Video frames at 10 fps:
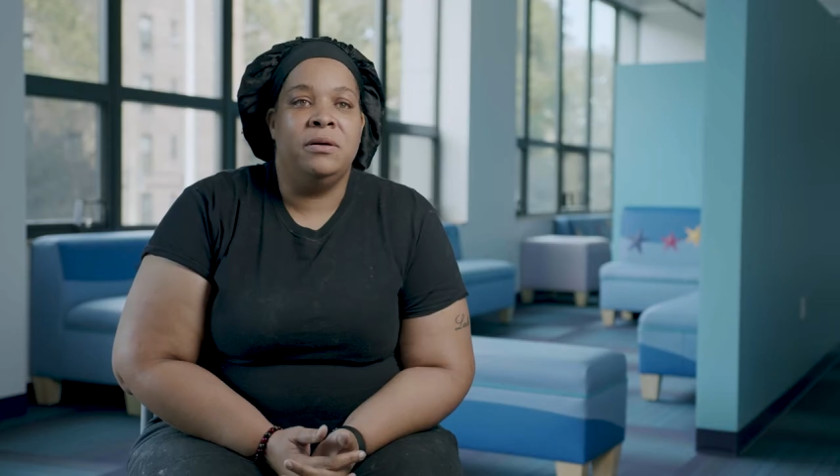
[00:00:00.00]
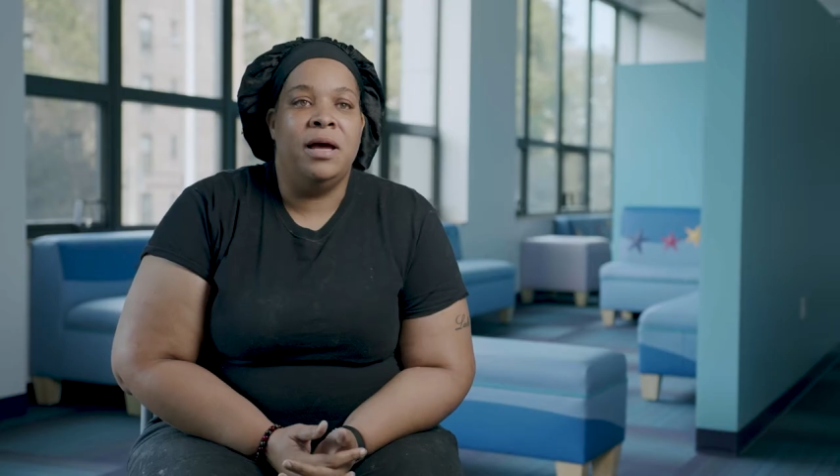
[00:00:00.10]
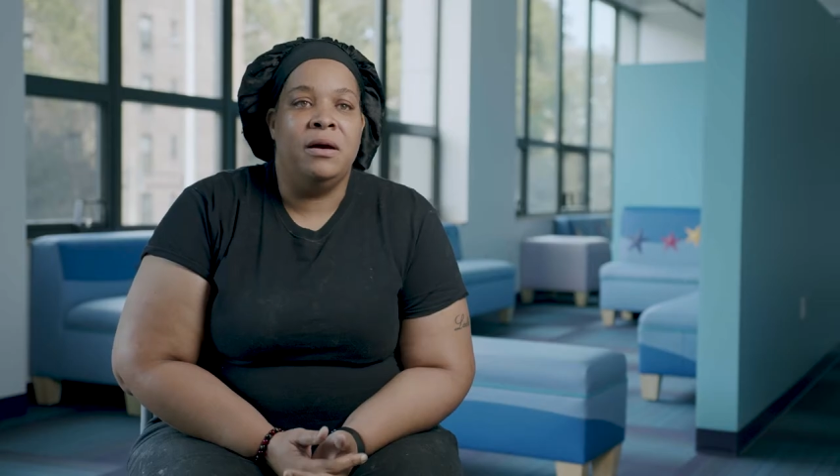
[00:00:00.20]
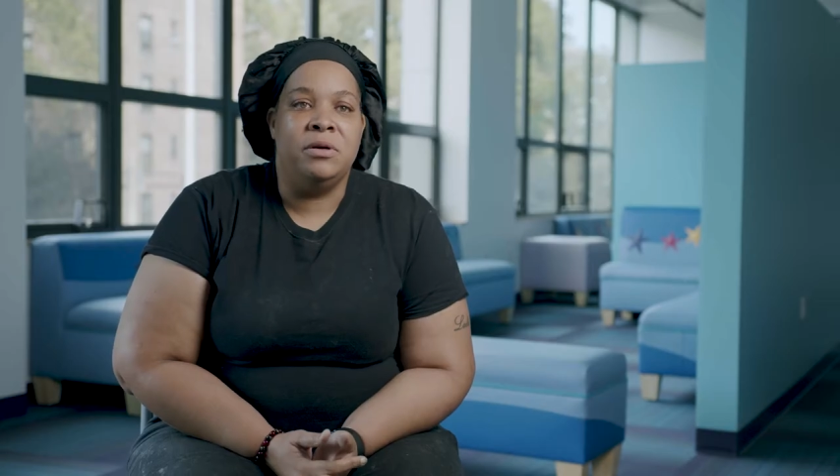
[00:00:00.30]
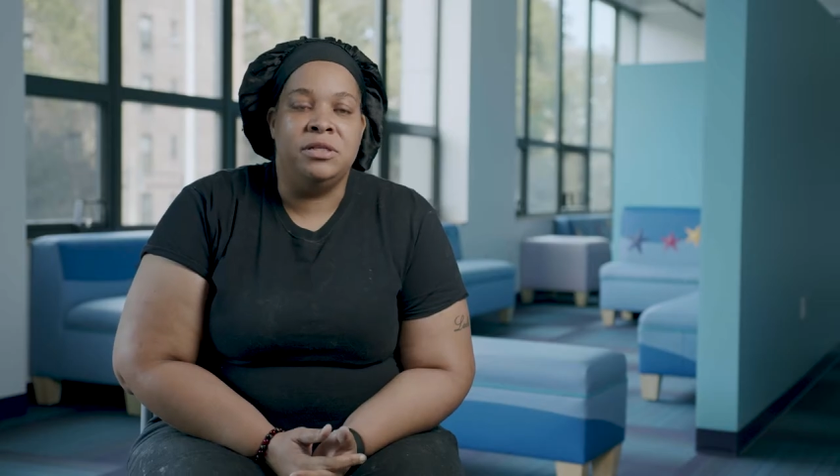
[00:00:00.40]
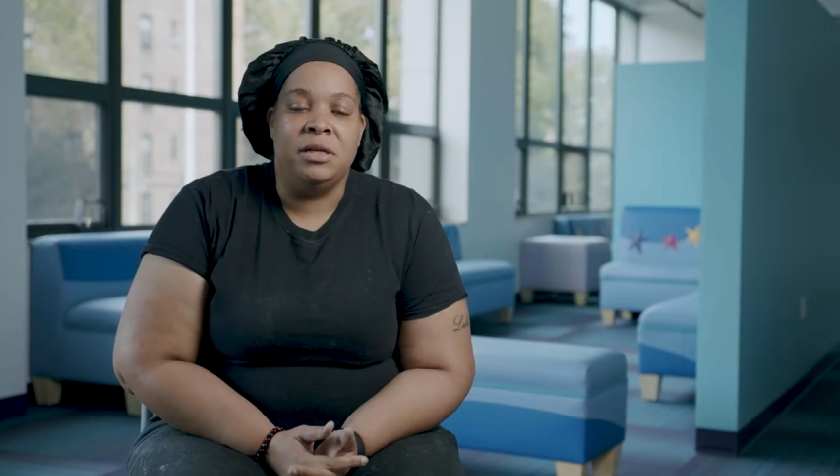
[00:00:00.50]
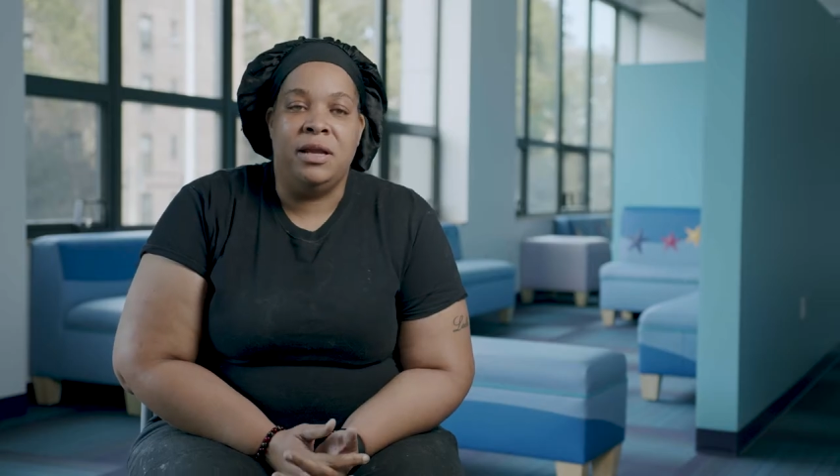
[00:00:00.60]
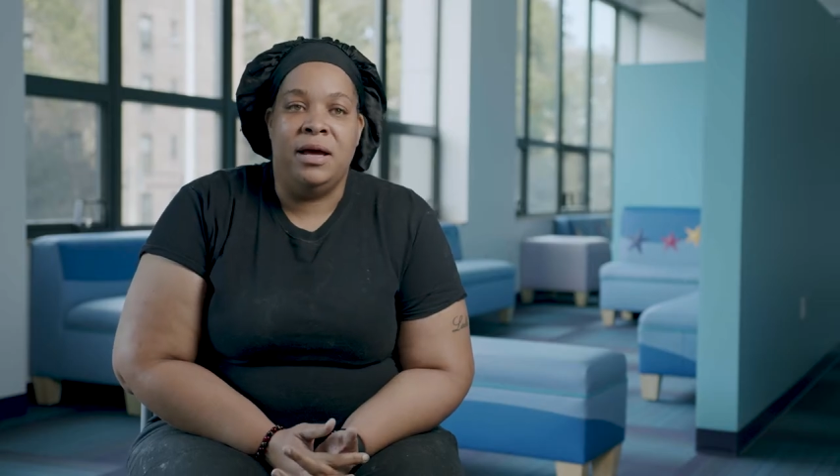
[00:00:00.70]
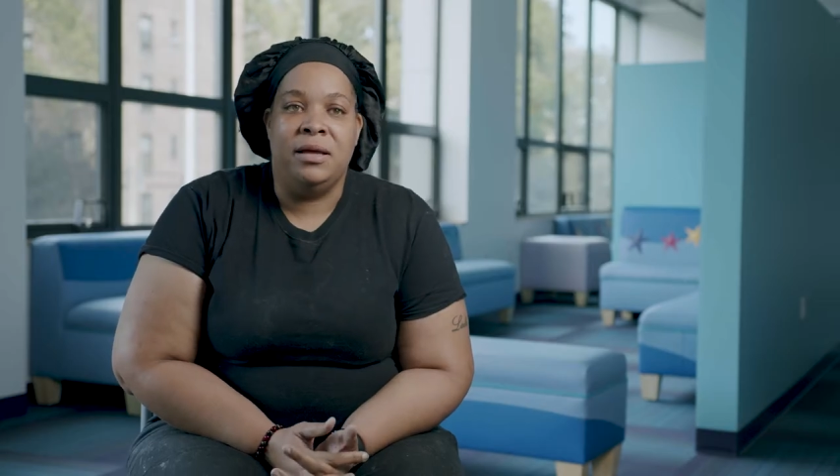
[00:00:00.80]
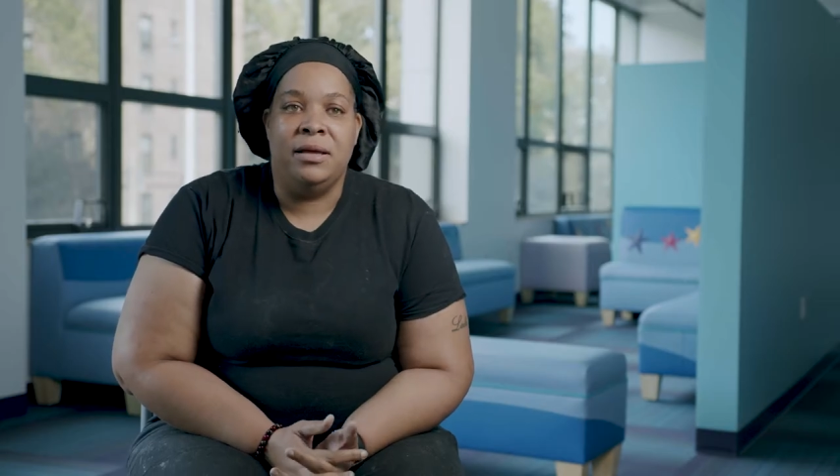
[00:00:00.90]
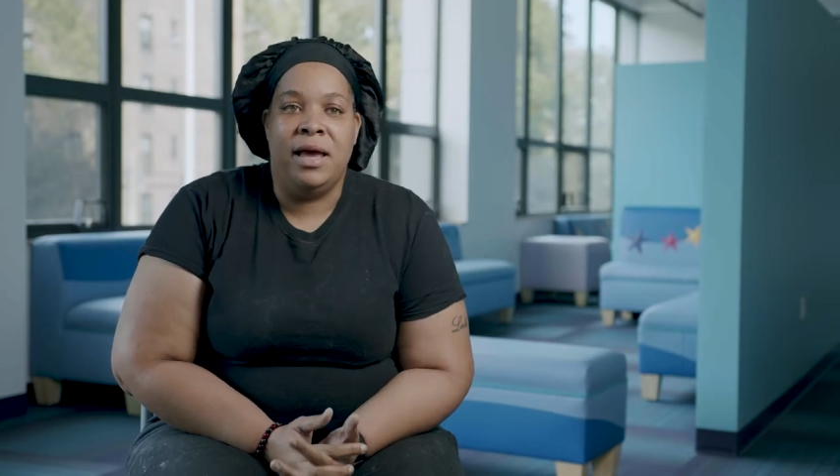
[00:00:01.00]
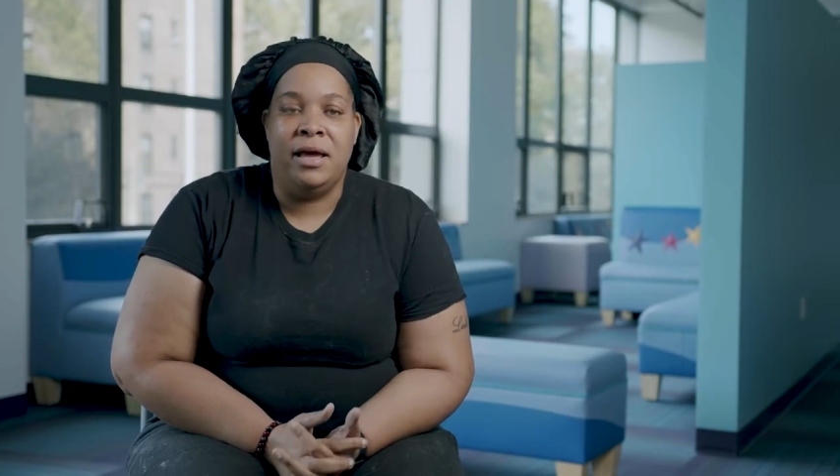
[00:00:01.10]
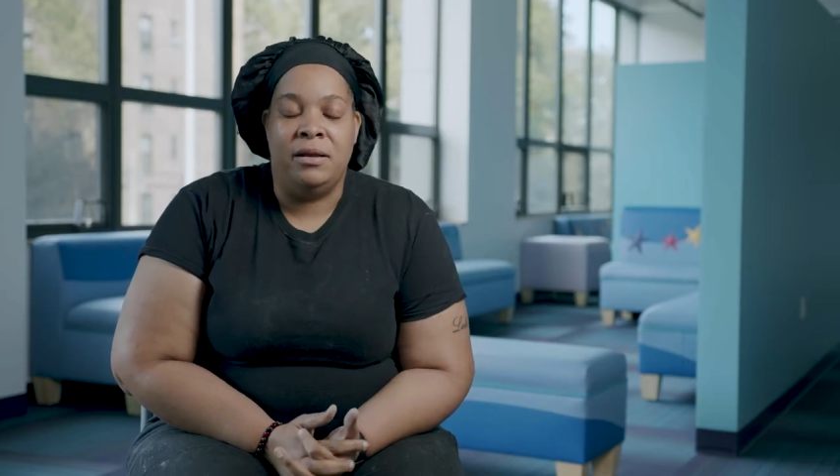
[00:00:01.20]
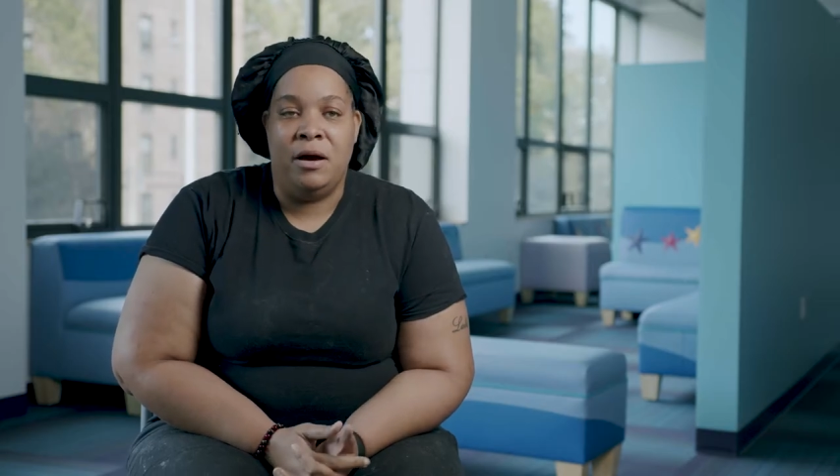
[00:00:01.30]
I wish that I had the